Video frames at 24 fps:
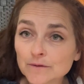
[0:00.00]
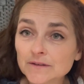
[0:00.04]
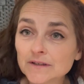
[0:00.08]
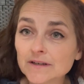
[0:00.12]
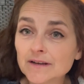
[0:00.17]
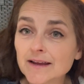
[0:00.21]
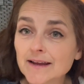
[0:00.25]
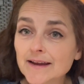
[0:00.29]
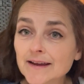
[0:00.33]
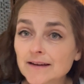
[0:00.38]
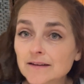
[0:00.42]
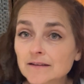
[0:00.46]

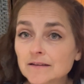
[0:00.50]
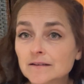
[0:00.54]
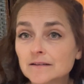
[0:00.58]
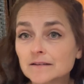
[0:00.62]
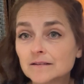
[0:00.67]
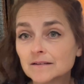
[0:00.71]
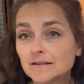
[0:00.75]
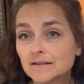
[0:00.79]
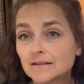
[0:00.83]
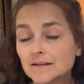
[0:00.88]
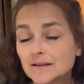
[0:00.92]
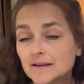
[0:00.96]
today,
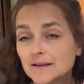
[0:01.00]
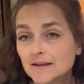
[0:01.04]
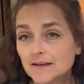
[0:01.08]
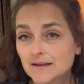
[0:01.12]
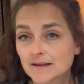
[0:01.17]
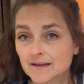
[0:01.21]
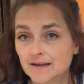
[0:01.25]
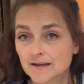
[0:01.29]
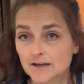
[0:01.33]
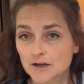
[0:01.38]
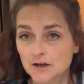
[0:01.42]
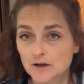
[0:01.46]

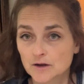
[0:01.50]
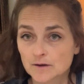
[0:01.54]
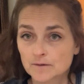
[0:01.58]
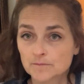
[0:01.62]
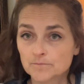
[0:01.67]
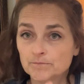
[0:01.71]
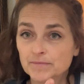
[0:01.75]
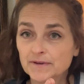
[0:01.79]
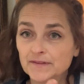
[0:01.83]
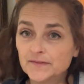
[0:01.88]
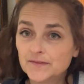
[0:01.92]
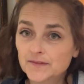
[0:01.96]

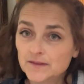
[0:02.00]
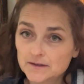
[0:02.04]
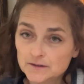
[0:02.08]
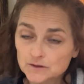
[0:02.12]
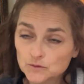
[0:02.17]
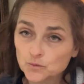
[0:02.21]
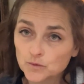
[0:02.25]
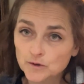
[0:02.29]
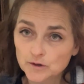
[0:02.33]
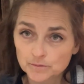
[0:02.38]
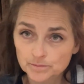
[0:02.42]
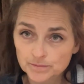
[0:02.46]
but this
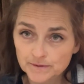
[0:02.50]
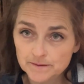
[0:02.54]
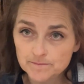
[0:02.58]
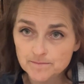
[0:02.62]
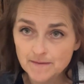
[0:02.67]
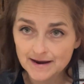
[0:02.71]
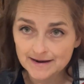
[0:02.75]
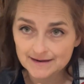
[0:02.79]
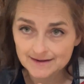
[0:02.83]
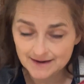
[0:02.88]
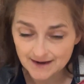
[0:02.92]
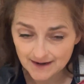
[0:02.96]
will be
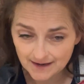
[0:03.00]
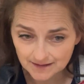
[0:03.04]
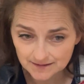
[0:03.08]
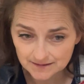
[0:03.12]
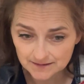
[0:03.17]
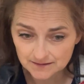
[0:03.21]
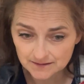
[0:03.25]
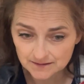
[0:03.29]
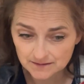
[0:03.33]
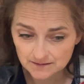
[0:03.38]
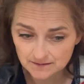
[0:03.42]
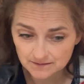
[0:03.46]
my
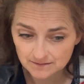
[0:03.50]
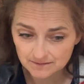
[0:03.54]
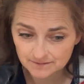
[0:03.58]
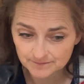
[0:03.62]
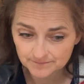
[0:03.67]
next